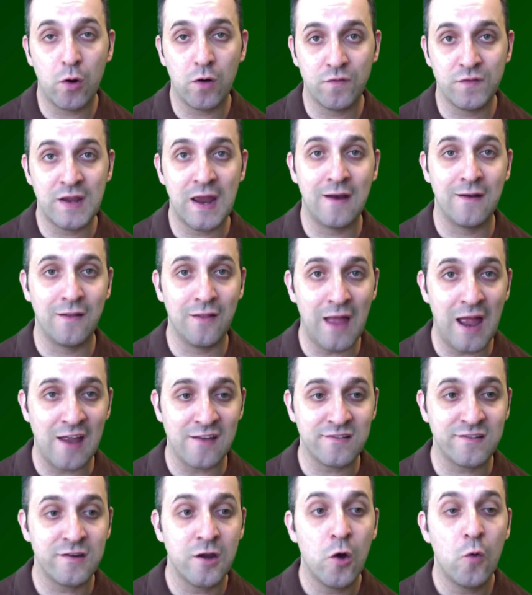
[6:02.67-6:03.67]
of 10
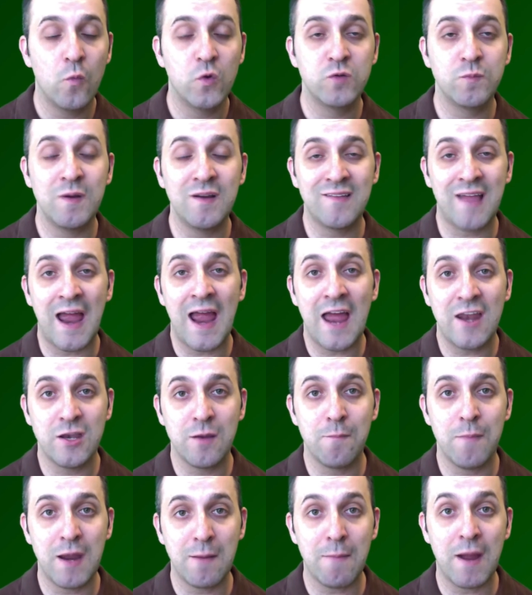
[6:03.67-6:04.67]
less, which means I had to
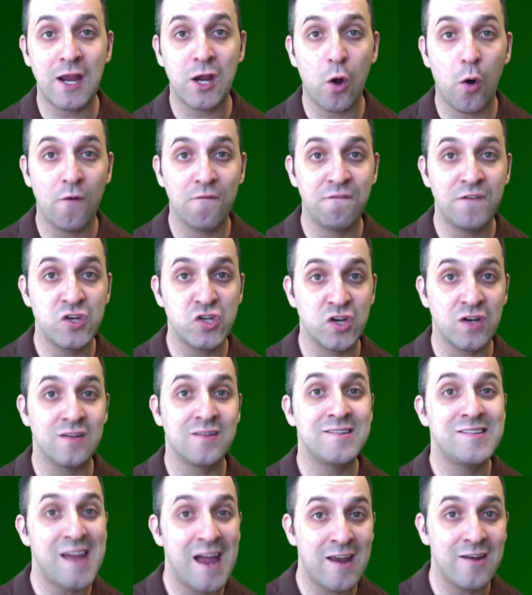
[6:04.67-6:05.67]
make my
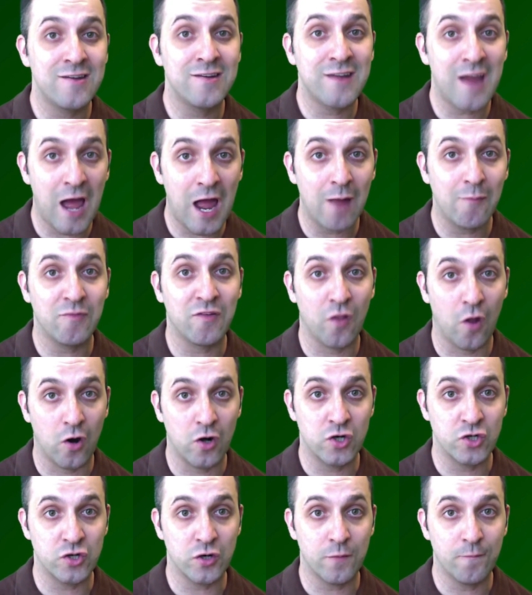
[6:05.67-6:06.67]
coefficient 10 times
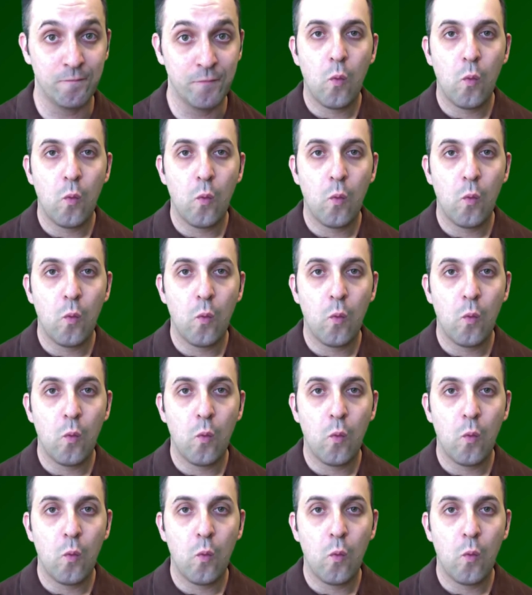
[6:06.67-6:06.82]
larger.